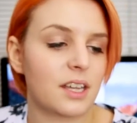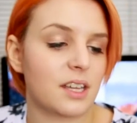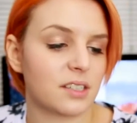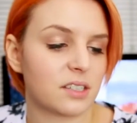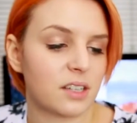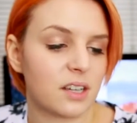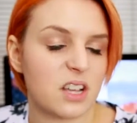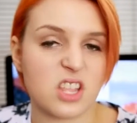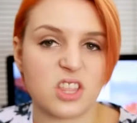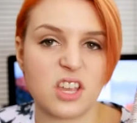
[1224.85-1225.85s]
is
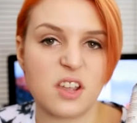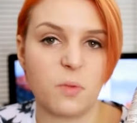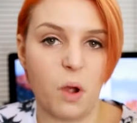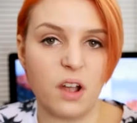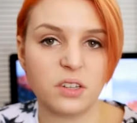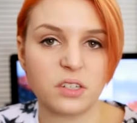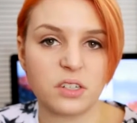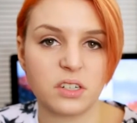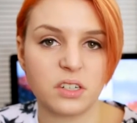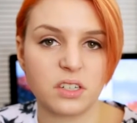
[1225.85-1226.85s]
the
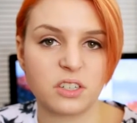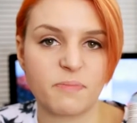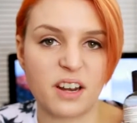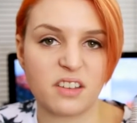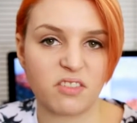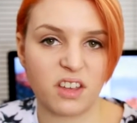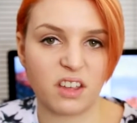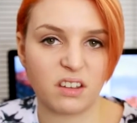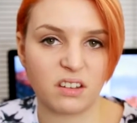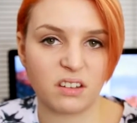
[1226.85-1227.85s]
worst smelling
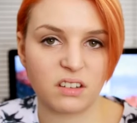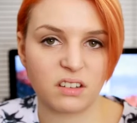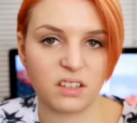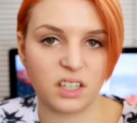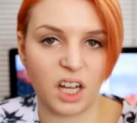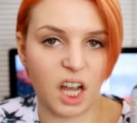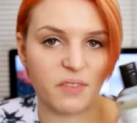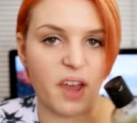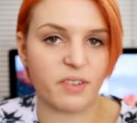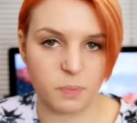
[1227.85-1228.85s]
thing
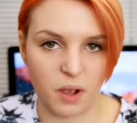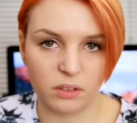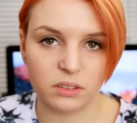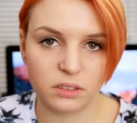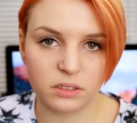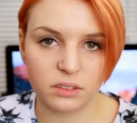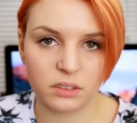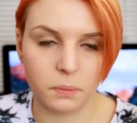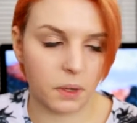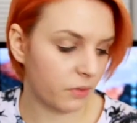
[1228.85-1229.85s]
I've ever smelled.
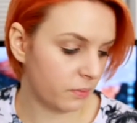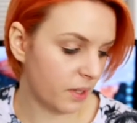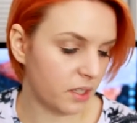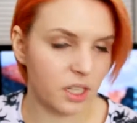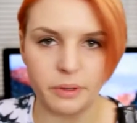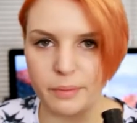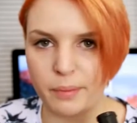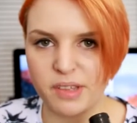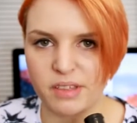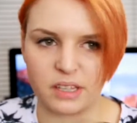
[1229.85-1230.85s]
Apart from that yummy
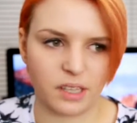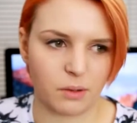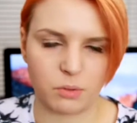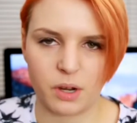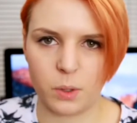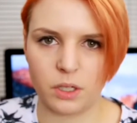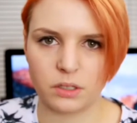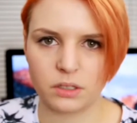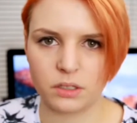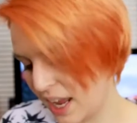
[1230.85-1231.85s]
mummy thing, that was way
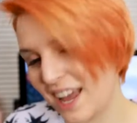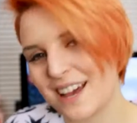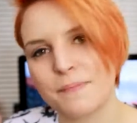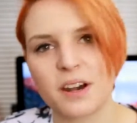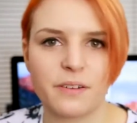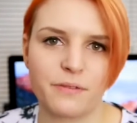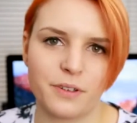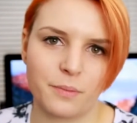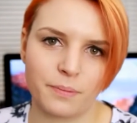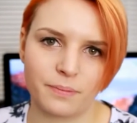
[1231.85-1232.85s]
worse. This is a hair
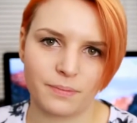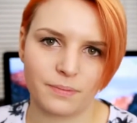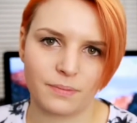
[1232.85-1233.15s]
perfume,